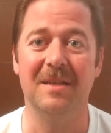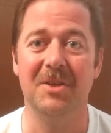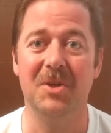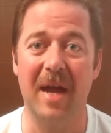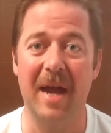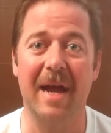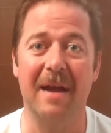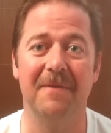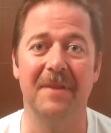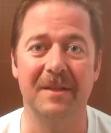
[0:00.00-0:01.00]
you
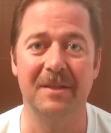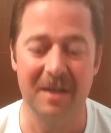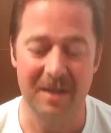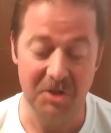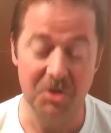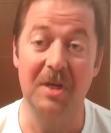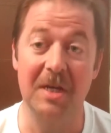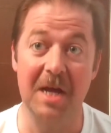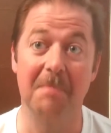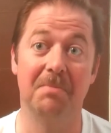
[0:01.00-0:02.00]
have that you can
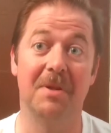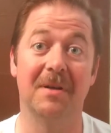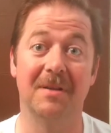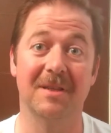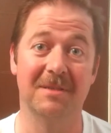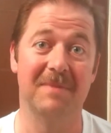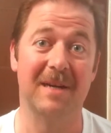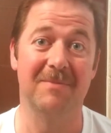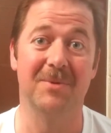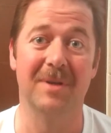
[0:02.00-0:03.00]
unplug this
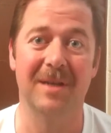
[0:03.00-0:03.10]
bad boy.